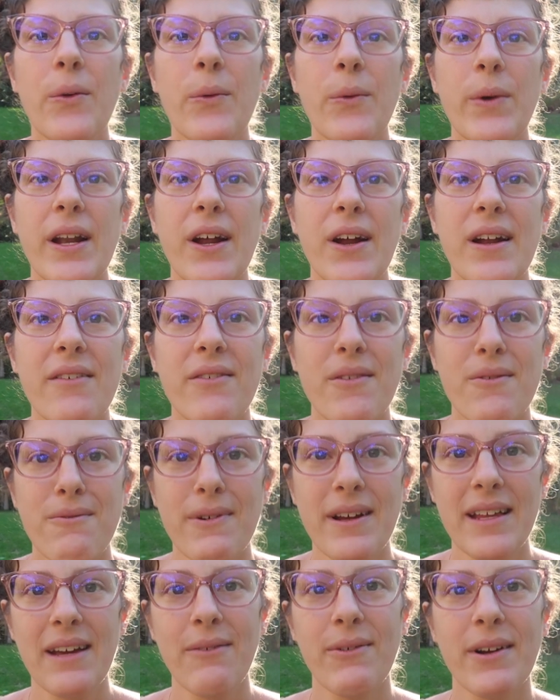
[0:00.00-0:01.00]
we don't even
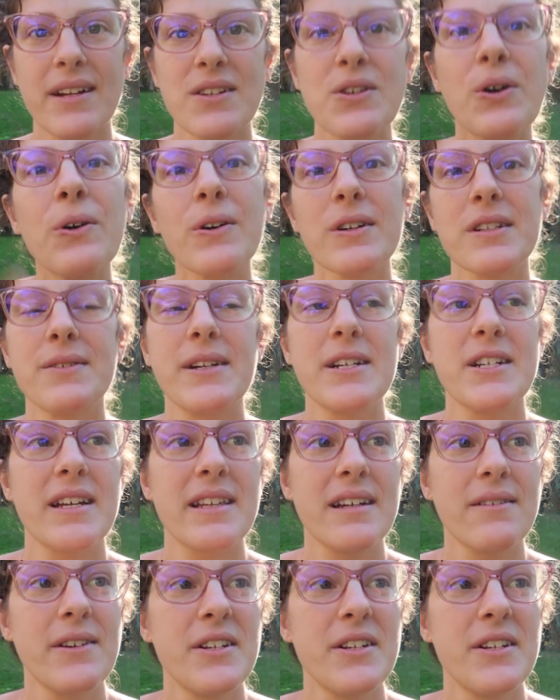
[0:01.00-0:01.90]
really want to talk to each other.